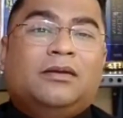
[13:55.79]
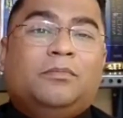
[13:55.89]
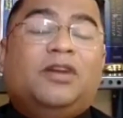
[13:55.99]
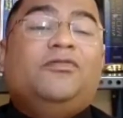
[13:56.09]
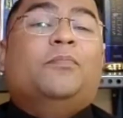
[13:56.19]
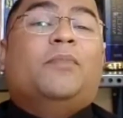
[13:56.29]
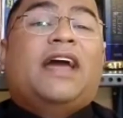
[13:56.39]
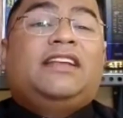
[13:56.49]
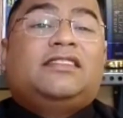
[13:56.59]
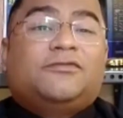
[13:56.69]
but we
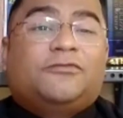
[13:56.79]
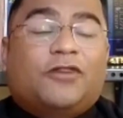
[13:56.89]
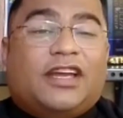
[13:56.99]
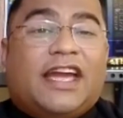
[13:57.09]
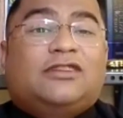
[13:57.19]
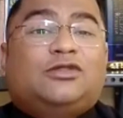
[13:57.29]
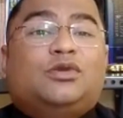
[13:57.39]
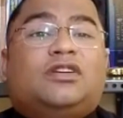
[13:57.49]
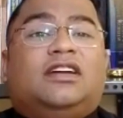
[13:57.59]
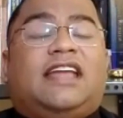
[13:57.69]
might forget to
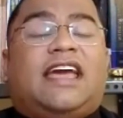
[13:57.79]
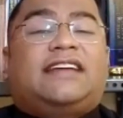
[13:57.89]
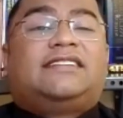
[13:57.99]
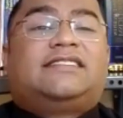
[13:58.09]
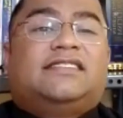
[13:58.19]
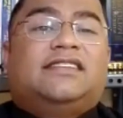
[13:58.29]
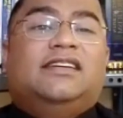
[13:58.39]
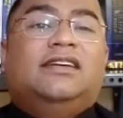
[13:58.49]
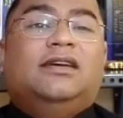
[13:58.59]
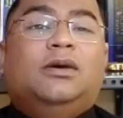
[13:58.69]
connect
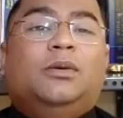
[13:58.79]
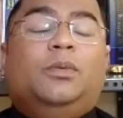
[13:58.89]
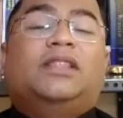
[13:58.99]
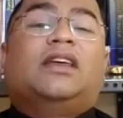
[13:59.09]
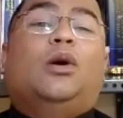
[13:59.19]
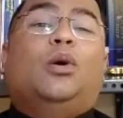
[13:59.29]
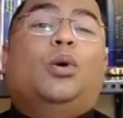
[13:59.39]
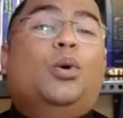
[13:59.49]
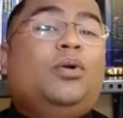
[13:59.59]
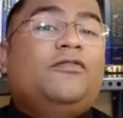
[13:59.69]
with our
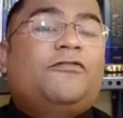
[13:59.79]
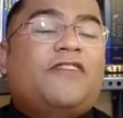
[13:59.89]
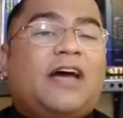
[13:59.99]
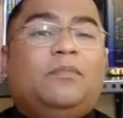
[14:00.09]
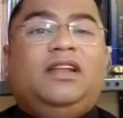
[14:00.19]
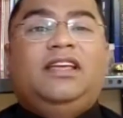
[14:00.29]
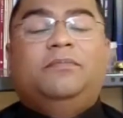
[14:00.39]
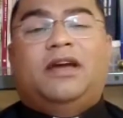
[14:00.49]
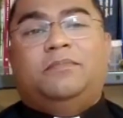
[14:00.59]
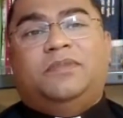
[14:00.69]
own family
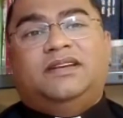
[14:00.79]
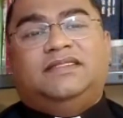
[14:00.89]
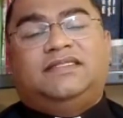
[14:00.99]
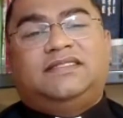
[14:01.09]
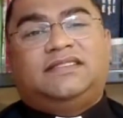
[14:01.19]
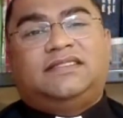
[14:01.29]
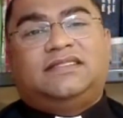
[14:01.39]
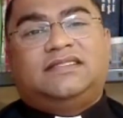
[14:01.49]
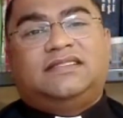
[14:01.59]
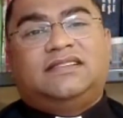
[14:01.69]
members.